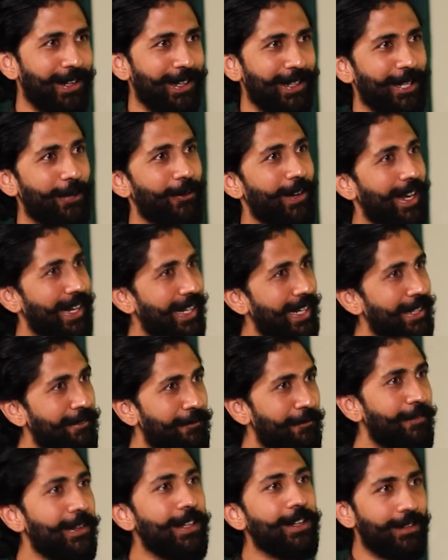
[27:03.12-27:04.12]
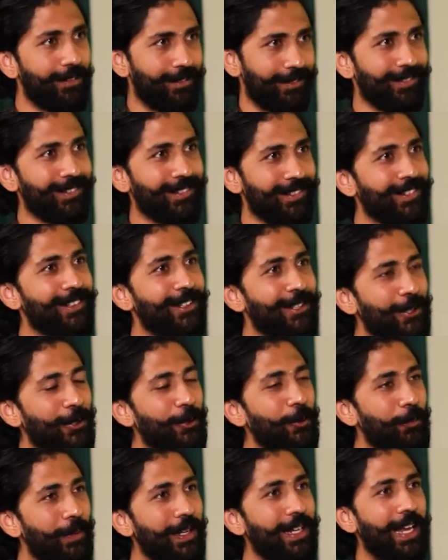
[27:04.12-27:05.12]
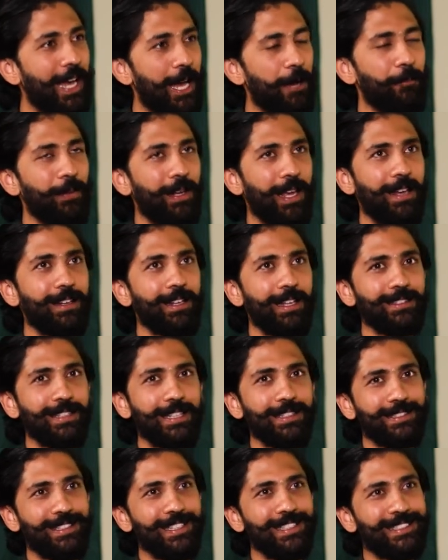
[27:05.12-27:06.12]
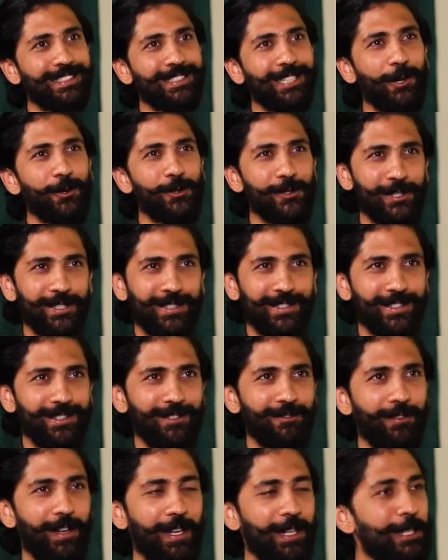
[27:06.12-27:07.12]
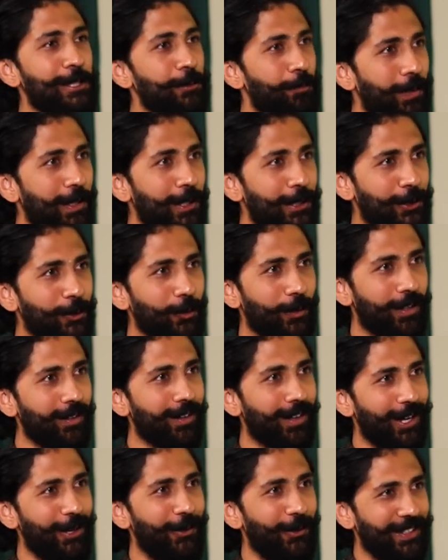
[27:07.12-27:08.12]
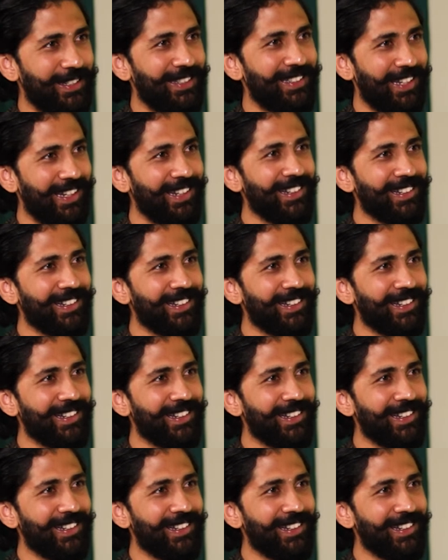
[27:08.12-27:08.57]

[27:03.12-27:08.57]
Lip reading: right now. And I can feel you being happy. And it sounds very spiritual, I would say.